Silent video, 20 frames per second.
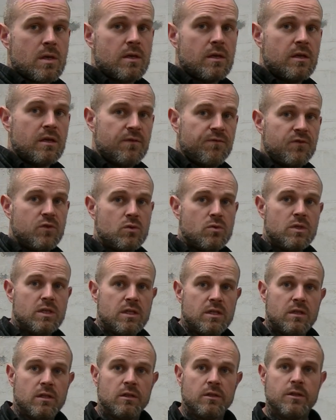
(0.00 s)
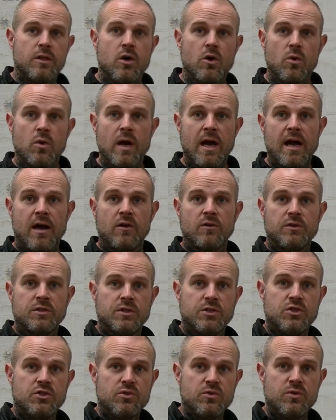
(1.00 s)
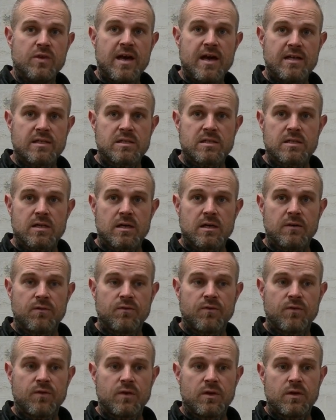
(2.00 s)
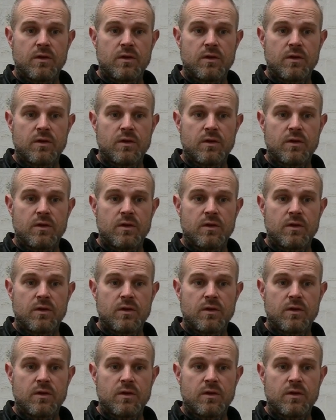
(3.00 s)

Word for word: If you need to know how to do that stuff,